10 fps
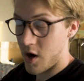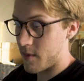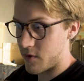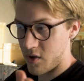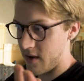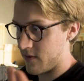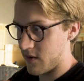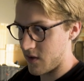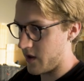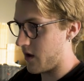prop, or you have
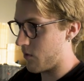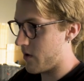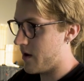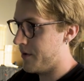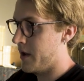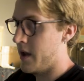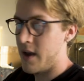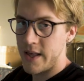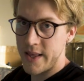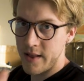this laying around,
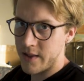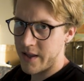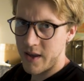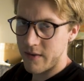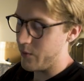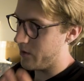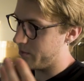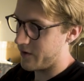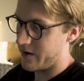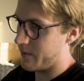and then the link, if you
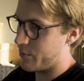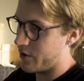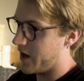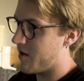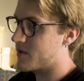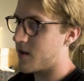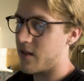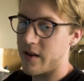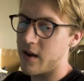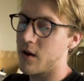want to put an
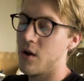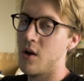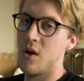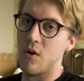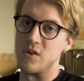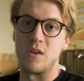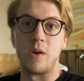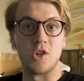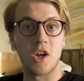Amazon link or some kind of